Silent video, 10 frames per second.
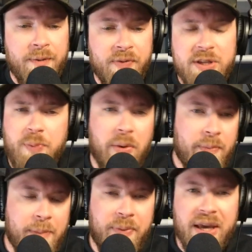this is probably
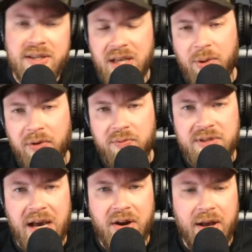my biggest takeaway from
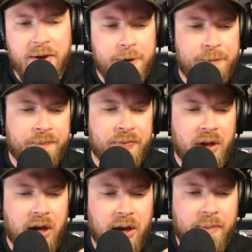Saturday.
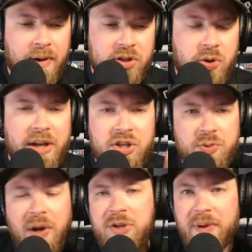So I just
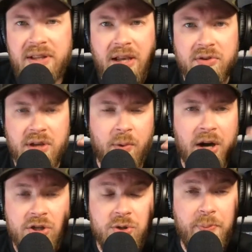watched McDaniels. I
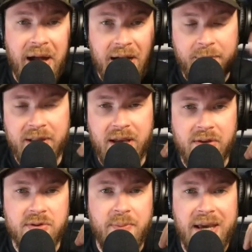watched back
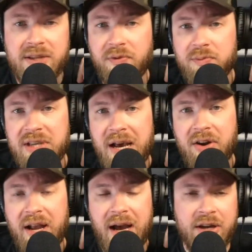McDaniels makes from
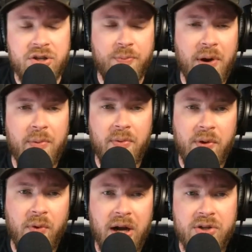Saturday. I should probably
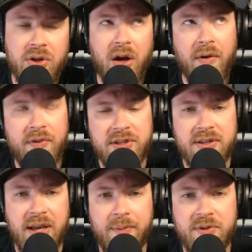watch all of his
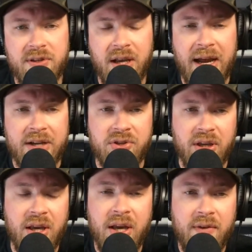attempts. And
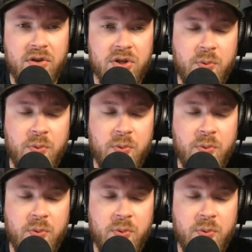actually, you just